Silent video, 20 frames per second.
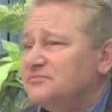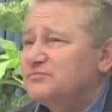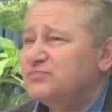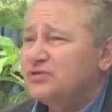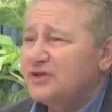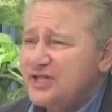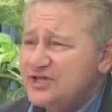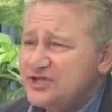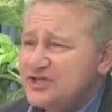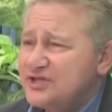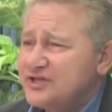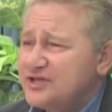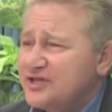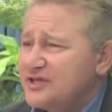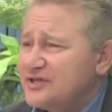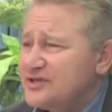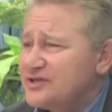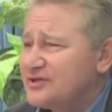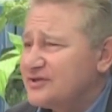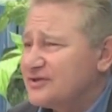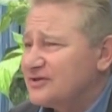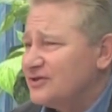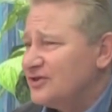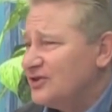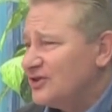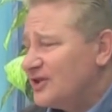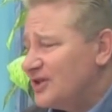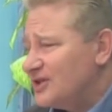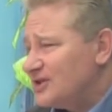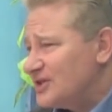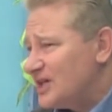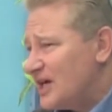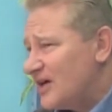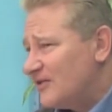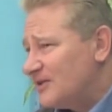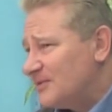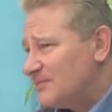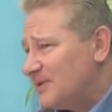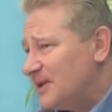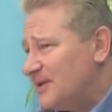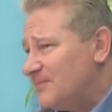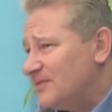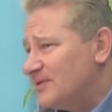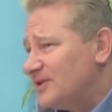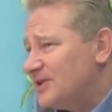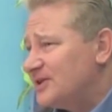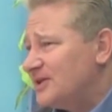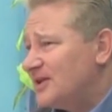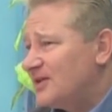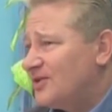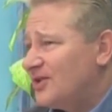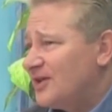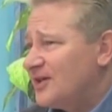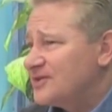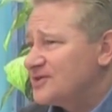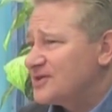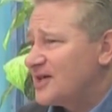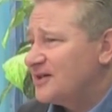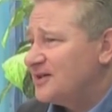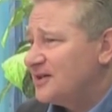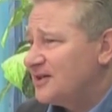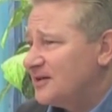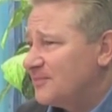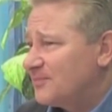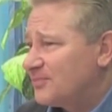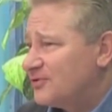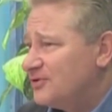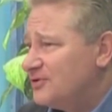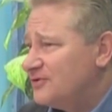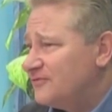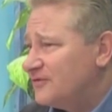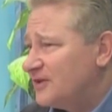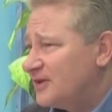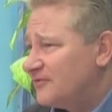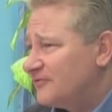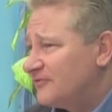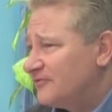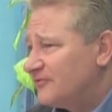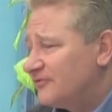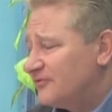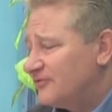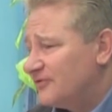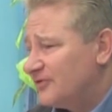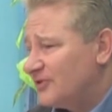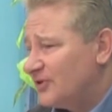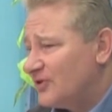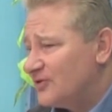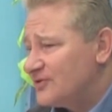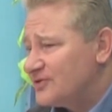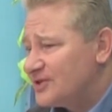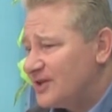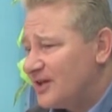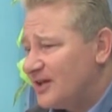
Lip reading: Prejudice, looking down at people that did things I didn't approve of, those